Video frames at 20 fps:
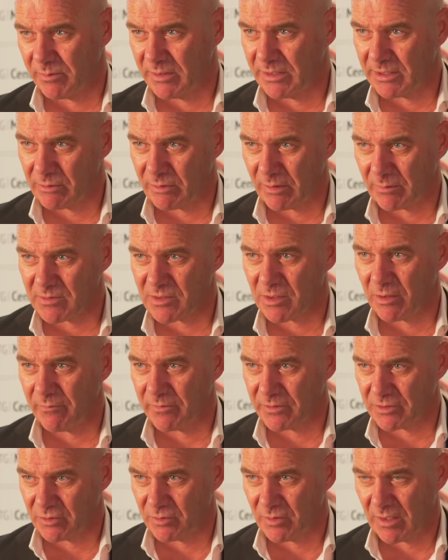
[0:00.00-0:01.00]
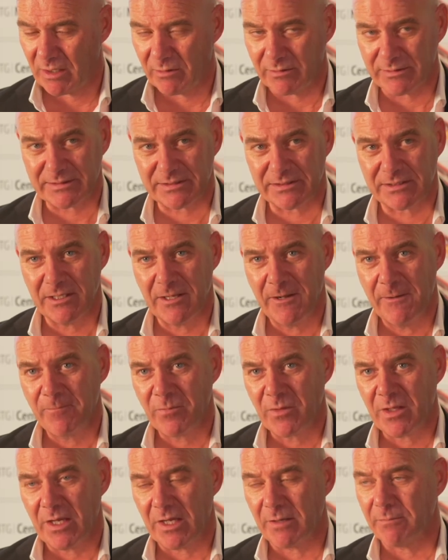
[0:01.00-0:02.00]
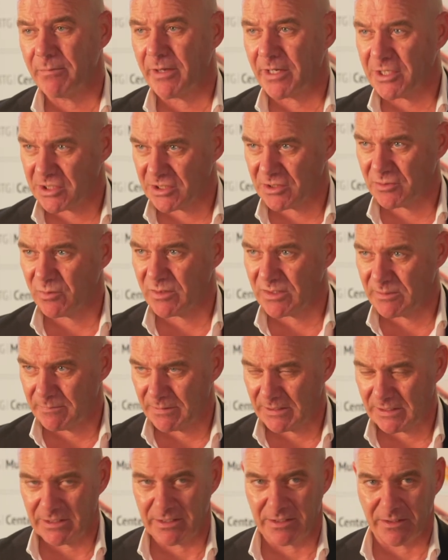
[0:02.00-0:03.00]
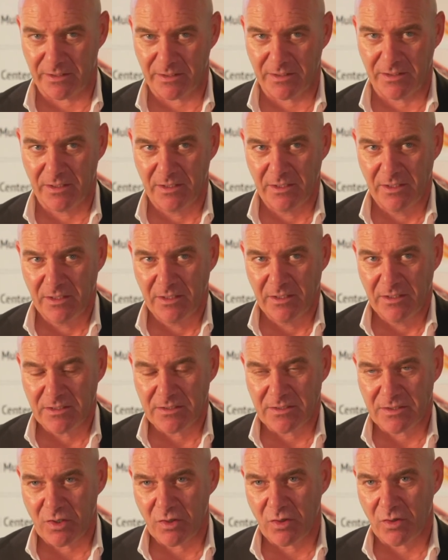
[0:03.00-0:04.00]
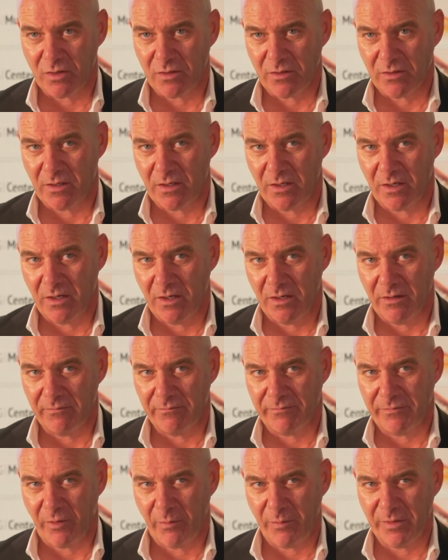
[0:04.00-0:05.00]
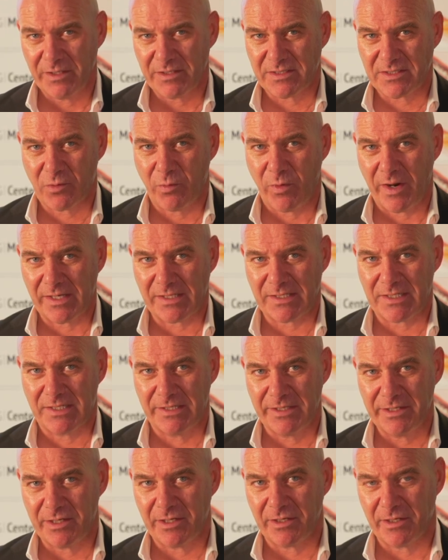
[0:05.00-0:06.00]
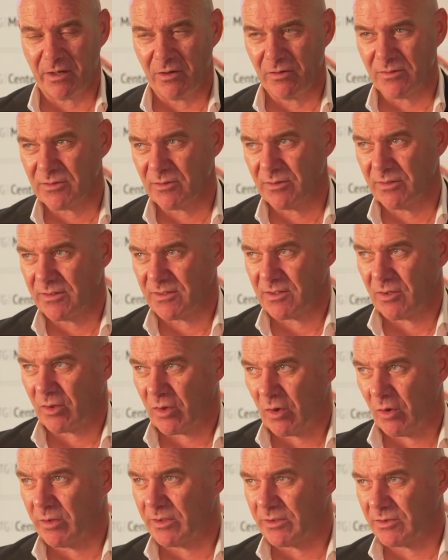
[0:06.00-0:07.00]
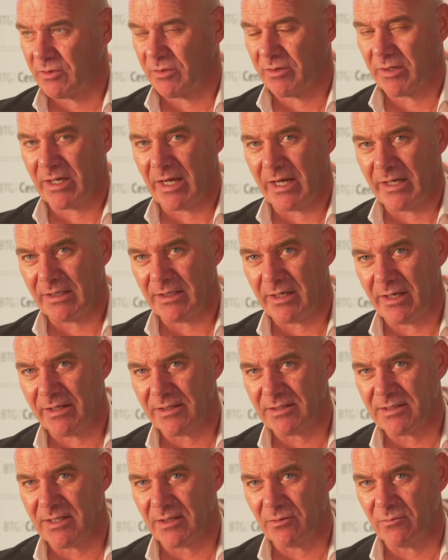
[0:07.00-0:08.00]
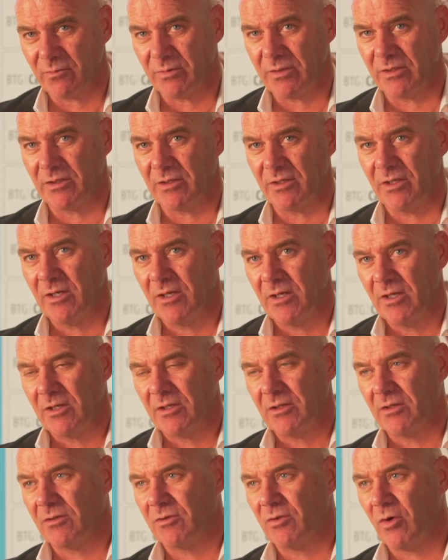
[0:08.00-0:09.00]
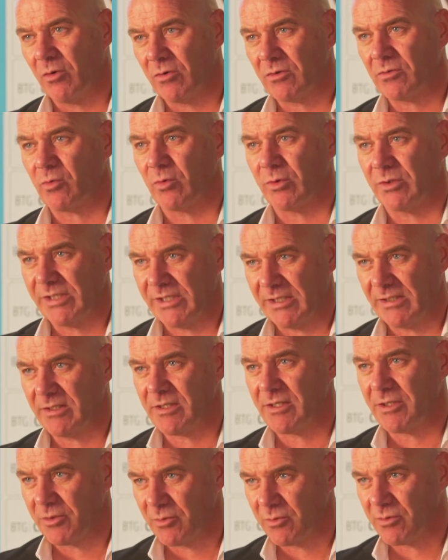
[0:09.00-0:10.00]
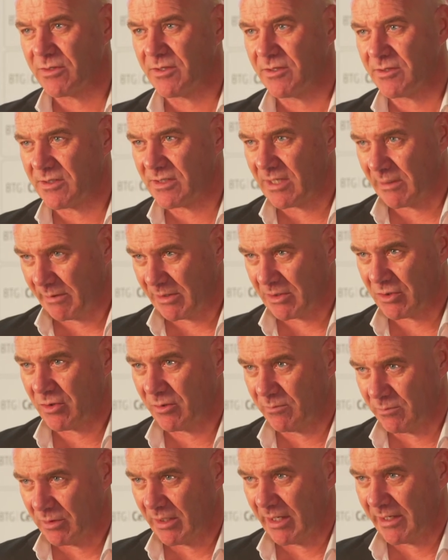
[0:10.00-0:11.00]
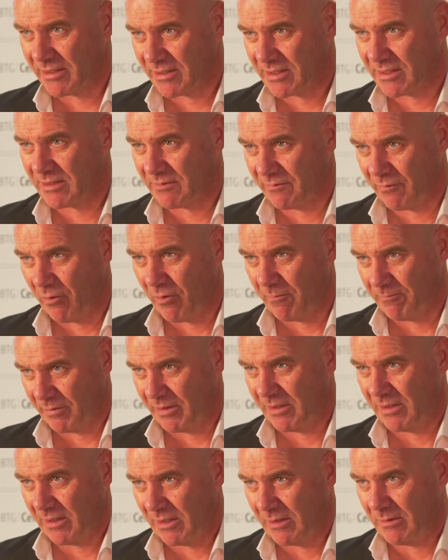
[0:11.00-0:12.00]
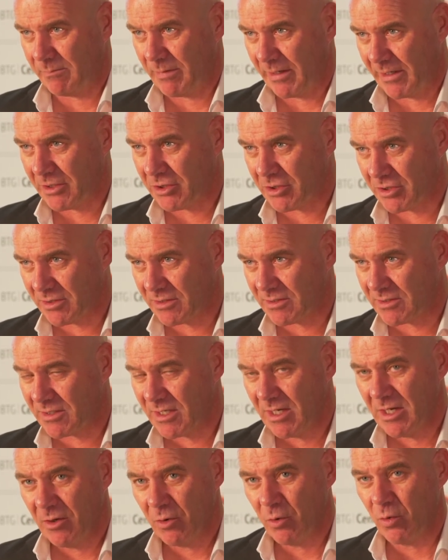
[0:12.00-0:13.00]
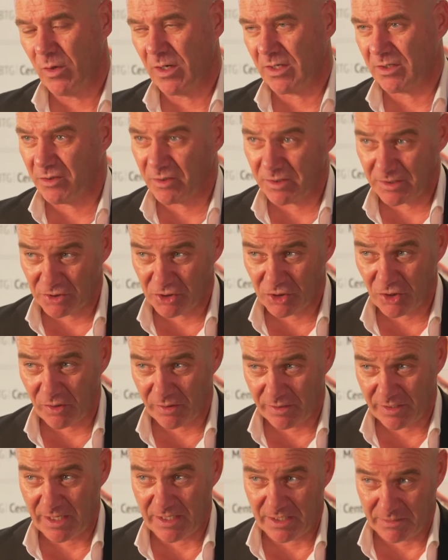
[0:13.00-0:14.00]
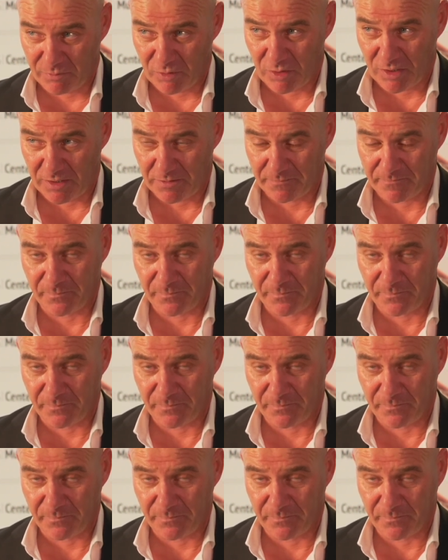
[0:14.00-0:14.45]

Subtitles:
milligrams over 2 hours, in patients with PE. So for me it's quite clear, and also it's according to the guidelines, that we don't routinely use systemic thrombolysis for PE patients who are not in shock anymore.